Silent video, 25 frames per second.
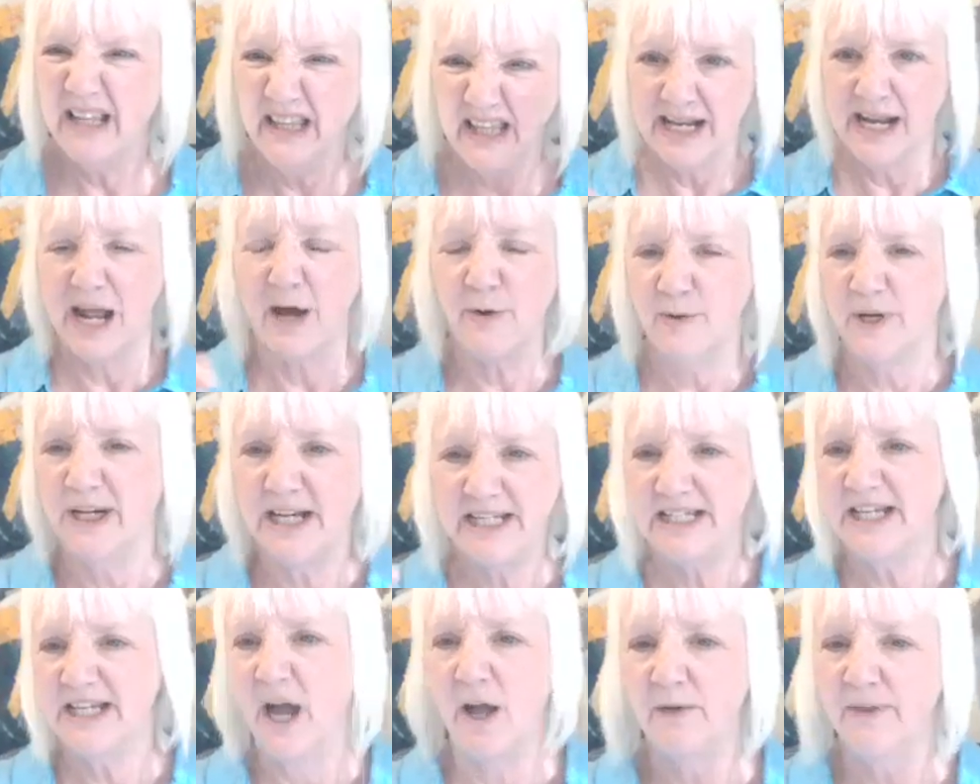And then I
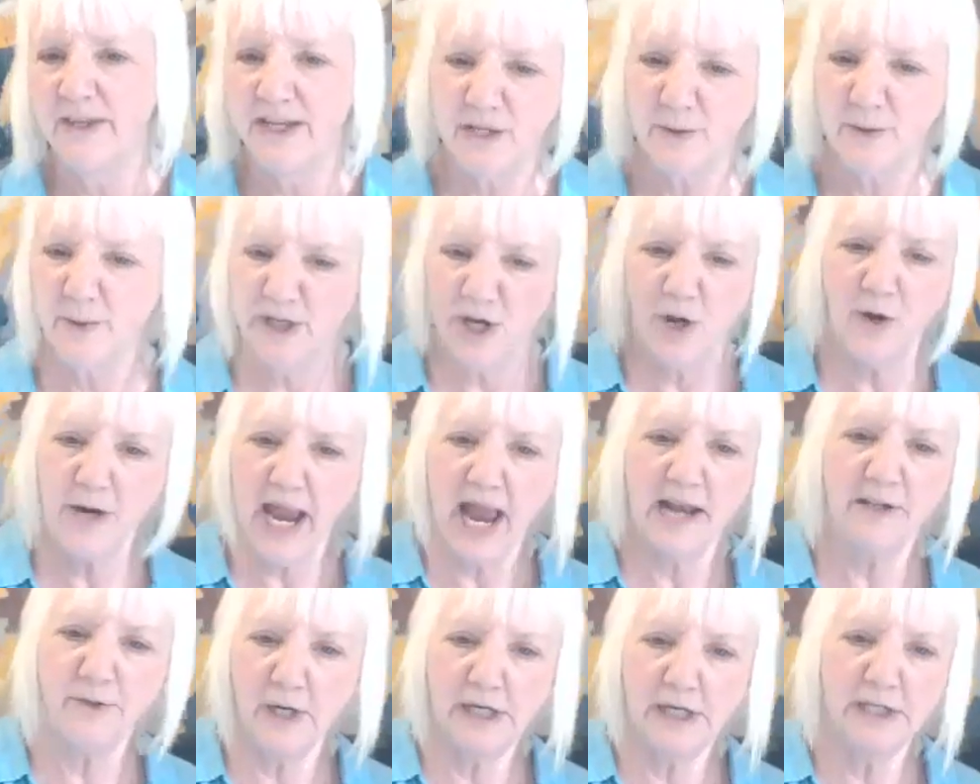want to tell this one, you
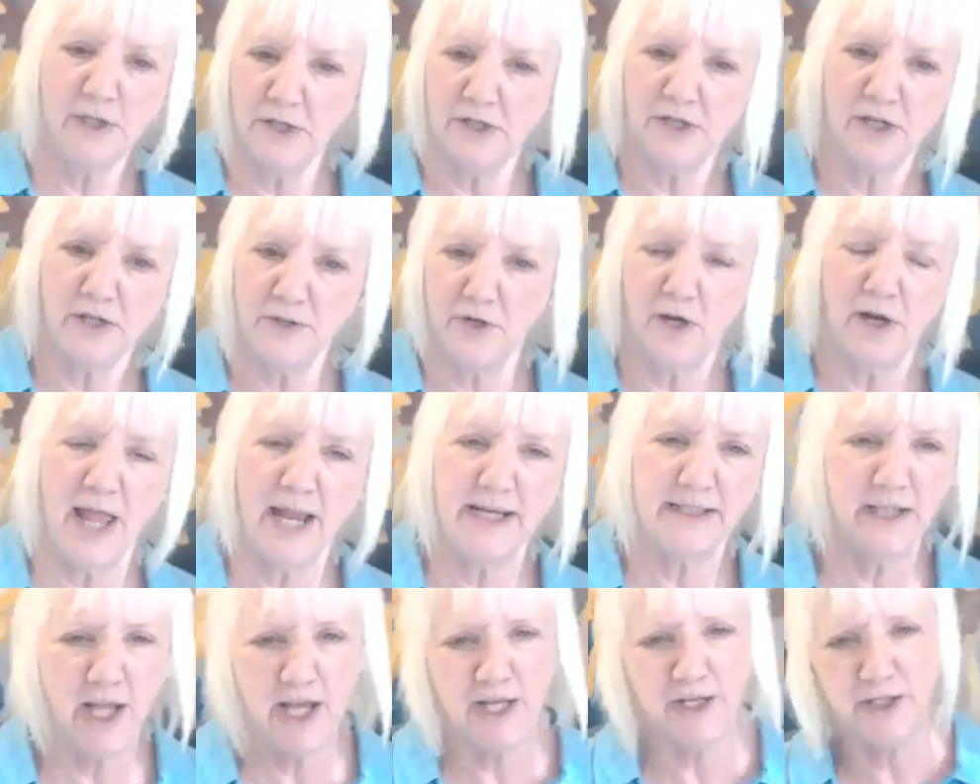can't treat your sister
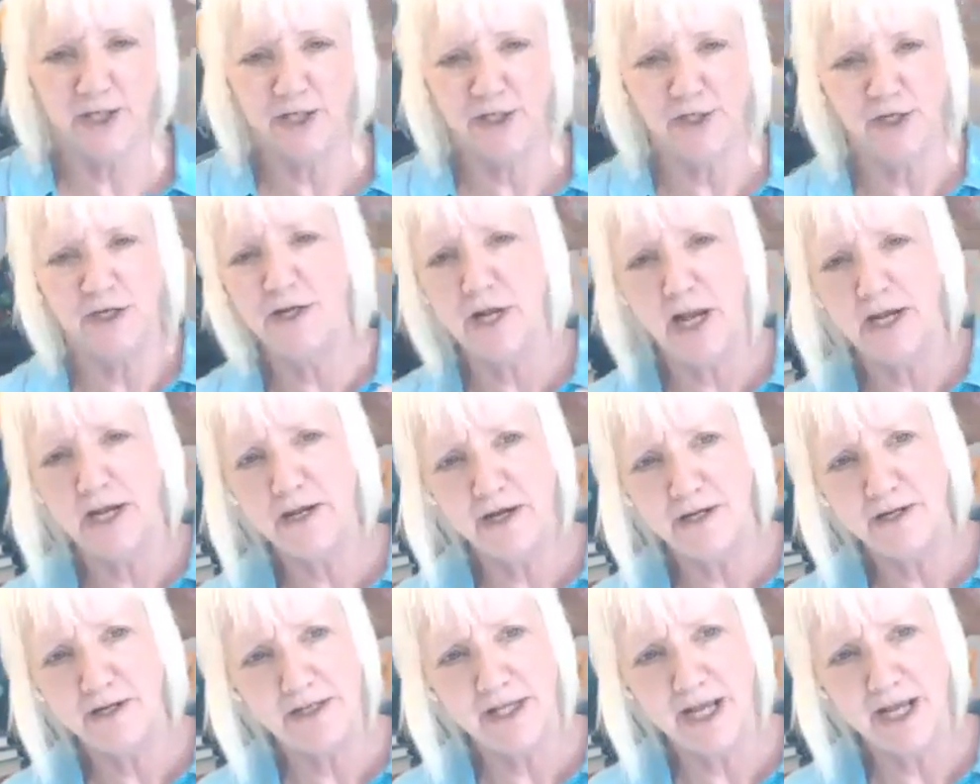like this, and you need
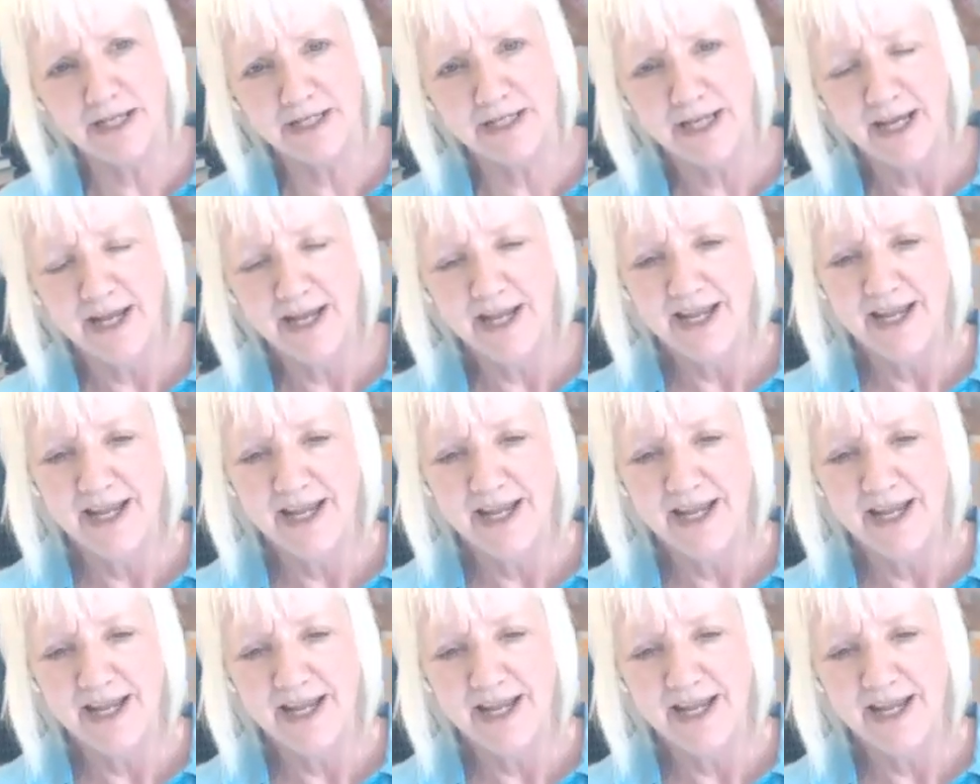to do this.